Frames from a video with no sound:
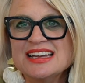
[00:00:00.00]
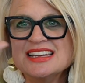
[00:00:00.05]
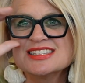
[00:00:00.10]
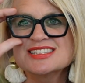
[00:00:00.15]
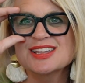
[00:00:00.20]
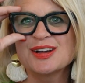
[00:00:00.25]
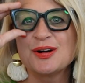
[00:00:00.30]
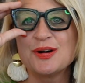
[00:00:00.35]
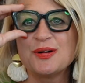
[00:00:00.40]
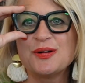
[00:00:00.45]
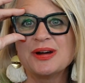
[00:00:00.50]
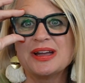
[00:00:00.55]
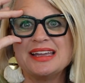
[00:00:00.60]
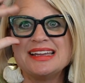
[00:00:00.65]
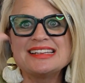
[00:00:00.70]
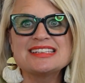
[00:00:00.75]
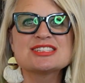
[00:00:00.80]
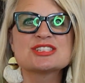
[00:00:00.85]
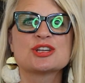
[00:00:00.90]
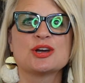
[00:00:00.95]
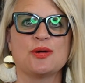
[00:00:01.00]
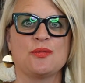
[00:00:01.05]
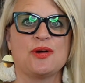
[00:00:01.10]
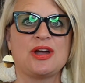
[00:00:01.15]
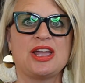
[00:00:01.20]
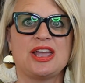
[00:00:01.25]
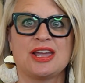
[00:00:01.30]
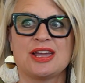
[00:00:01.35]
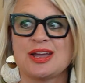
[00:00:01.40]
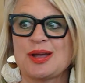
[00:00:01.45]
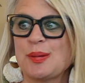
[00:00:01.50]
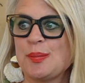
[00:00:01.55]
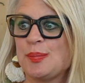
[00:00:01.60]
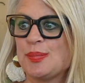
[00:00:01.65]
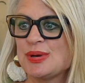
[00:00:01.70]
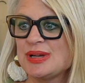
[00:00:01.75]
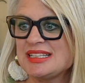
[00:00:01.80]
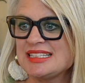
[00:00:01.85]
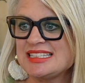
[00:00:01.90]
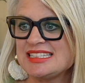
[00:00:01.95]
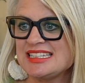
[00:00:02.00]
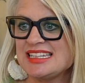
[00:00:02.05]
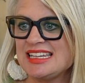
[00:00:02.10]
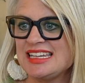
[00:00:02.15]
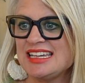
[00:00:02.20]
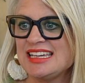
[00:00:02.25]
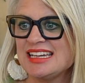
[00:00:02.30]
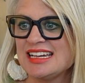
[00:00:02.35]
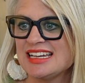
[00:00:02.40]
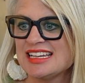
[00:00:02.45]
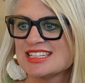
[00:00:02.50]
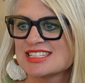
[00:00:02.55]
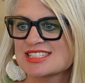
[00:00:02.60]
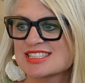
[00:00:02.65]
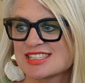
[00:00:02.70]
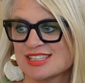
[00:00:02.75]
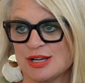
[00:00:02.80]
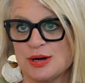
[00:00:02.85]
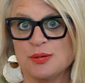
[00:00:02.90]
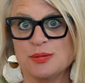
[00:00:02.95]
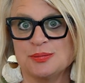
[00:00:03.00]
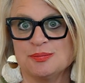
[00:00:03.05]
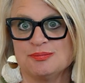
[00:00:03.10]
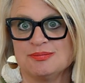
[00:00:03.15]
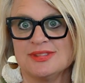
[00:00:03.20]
So it's going pretty slow.